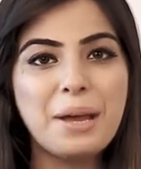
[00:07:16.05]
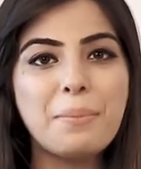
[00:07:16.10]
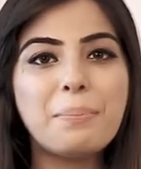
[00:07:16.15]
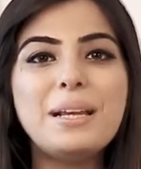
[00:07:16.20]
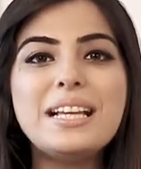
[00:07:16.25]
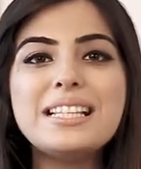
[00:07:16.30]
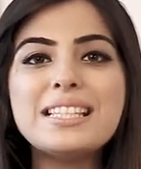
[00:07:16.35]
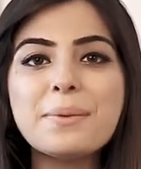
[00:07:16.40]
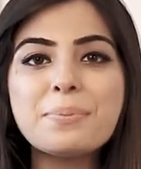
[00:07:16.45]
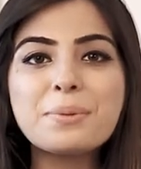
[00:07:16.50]

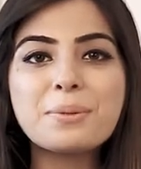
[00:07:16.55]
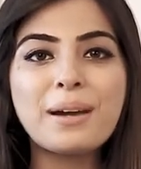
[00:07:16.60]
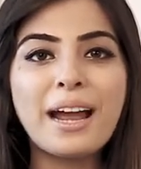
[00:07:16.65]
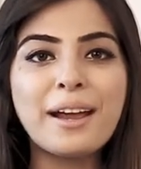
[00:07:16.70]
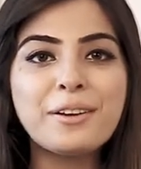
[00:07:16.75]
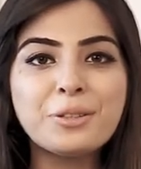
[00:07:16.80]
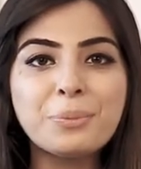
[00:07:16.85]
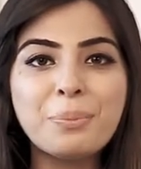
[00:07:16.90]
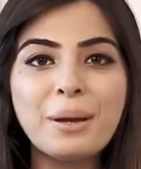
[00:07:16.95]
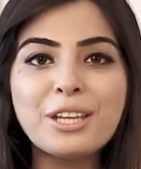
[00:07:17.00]
Please
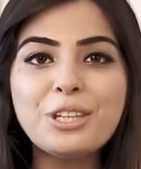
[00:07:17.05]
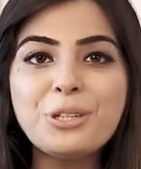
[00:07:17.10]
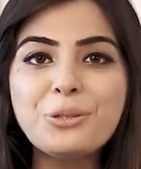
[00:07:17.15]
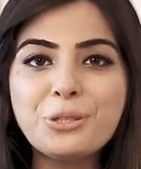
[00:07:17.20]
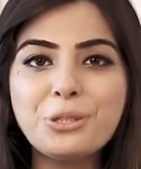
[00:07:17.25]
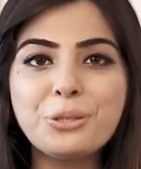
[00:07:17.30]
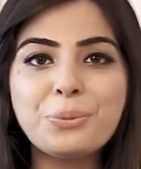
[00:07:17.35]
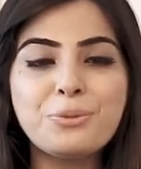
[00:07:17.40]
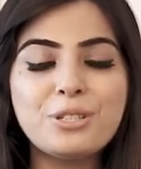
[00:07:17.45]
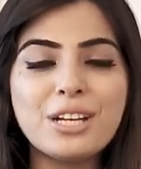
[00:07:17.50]
subscribe to my
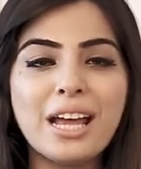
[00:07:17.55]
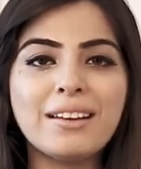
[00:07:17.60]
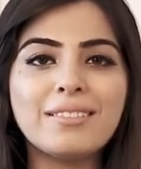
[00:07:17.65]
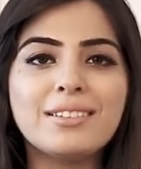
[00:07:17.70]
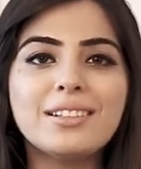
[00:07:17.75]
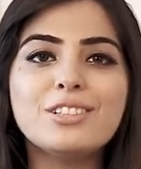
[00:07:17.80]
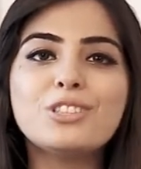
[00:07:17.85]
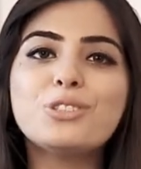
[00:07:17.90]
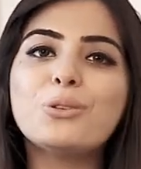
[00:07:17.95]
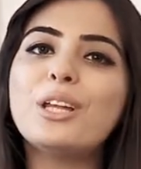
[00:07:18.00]
YouTube
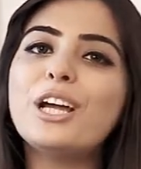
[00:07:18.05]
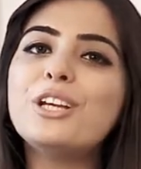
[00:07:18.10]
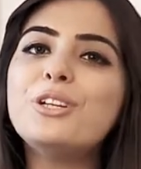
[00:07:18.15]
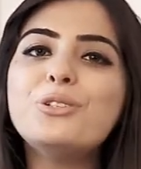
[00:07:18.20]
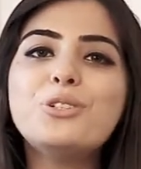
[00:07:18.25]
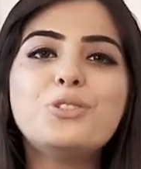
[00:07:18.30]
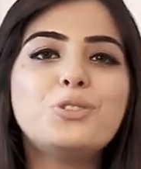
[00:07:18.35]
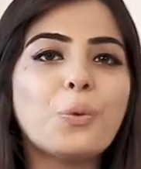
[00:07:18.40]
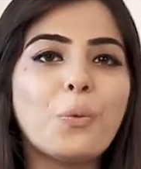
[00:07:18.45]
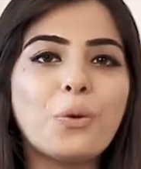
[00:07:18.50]
channel so that
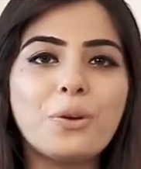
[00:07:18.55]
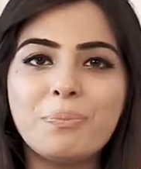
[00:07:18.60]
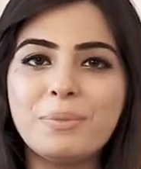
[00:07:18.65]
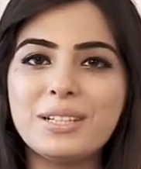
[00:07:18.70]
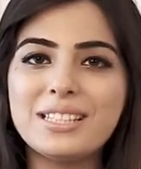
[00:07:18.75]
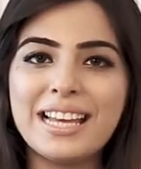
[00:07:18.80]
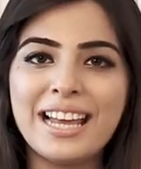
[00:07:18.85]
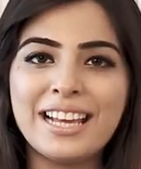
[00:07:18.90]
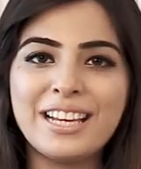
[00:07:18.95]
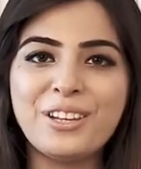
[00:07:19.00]
you don't
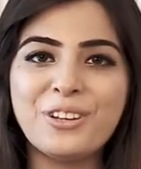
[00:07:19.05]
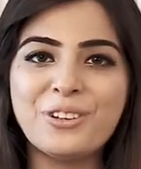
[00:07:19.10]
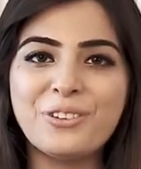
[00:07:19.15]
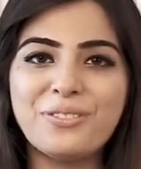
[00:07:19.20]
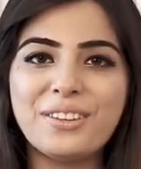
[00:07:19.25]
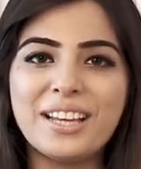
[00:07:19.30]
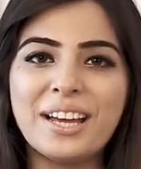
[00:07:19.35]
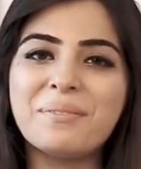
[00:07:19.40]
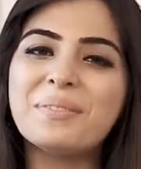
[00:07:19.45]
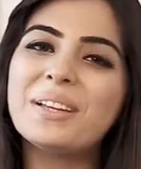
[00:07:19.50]
miss any of
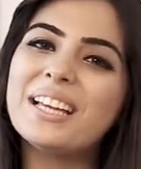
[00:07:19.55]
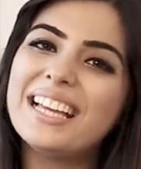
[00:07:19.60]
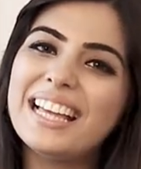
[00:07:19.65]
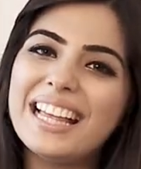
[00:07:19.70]
them.